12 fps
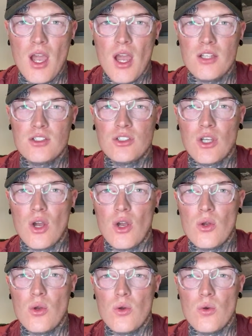
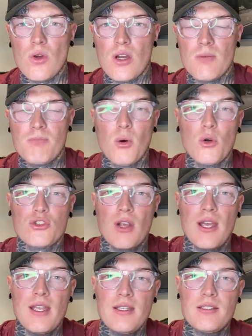So
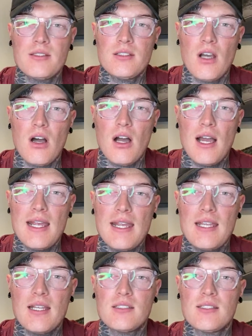portraits,
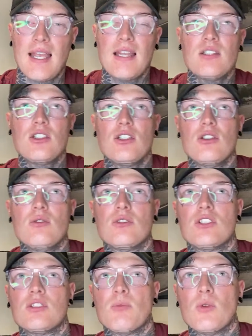I tend to use a
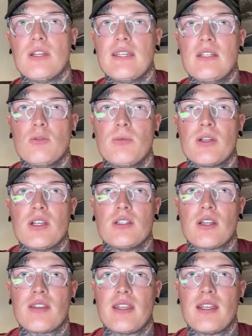smaller needle because
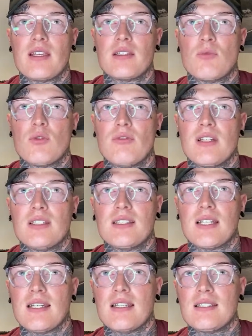I think it's more
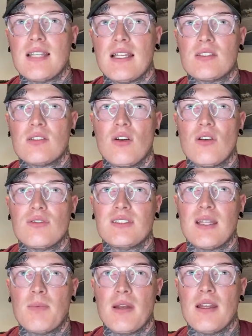realistic in the sense of
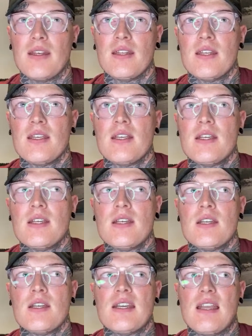stippling.
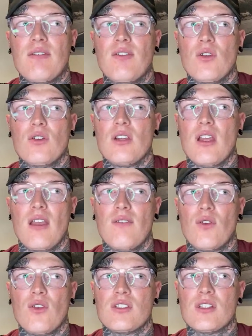If you're
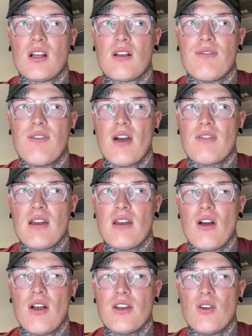using like a 5-round
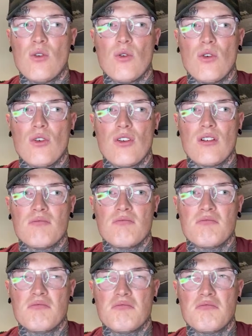liner, or
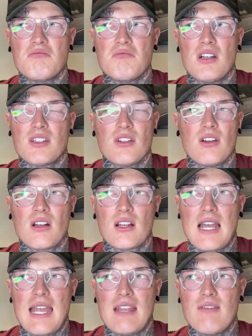I don't know, like an
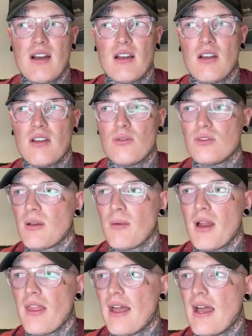8-round liner or something
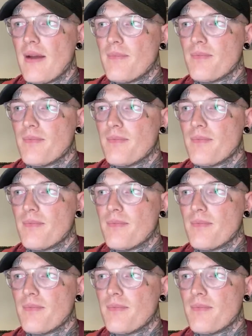like that,